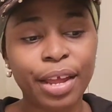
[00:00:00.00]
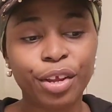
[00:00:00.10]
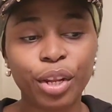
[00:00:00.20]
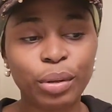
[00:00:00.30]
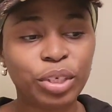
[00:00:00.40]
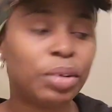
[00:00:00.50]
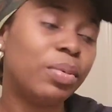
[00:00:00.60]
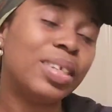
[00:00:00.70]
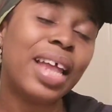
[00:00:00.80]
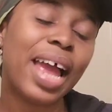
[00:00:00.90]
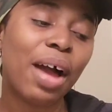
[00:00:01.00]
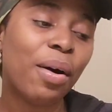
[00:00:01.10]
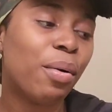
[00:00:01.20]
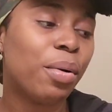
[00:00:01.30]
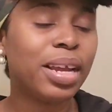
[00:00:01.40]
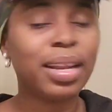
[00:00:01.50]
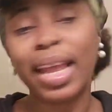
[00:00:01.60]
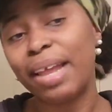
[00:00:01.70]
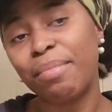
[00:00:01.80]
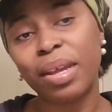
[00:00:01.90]
She was like, oh, he
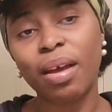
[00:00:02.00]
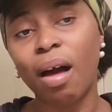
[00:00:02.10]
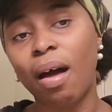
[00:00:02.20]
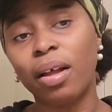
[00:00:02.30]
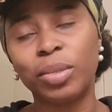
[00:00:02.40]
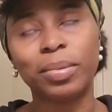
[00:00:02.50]
led me on.